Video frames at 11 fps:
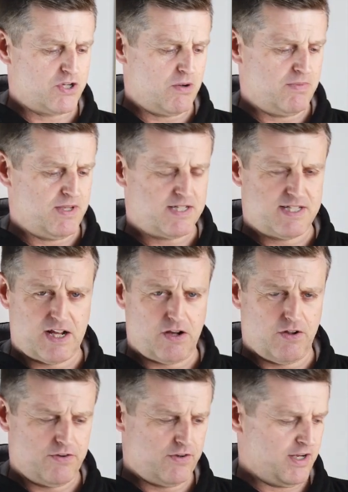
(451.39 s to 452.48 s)
Some of this
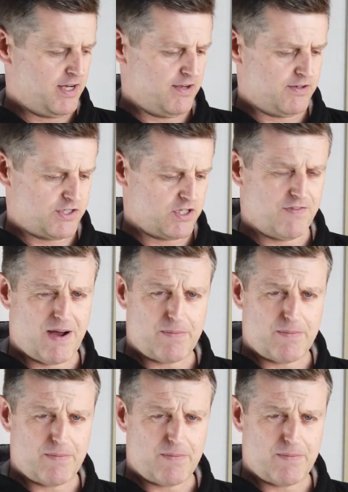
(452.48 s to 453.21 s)
stick-on stuff.